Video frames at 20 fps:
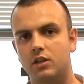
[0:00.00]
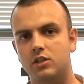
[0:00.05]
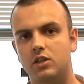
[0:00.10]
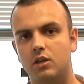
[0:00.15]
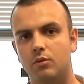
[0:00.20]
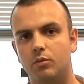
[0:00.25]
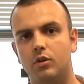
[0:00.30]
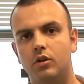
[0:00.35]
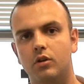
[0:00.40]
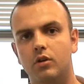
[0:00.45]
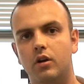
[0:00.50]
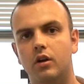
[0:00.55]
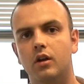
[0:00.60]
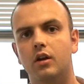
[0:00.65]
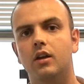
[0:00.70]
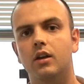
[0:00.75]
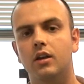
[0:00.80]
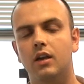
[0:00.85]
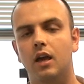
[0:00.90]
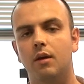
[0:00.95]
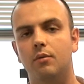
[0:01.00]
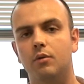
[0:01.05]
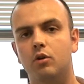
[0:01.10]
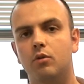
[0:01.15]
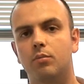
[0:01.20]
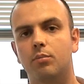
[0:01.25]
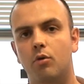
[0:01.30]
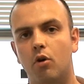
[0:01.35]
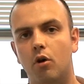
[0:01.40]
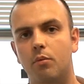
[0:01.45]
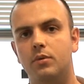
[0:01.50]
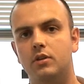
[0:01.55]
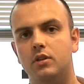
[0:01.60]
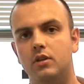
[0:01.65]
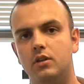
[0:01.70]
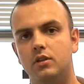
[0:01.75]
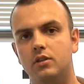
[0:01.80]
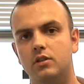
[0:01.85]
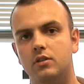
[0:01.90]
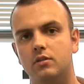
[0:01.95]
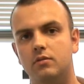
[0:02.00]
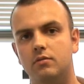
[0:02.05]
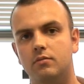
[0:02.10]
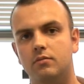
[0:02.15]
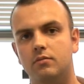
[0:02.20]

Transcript: similar chemical properties.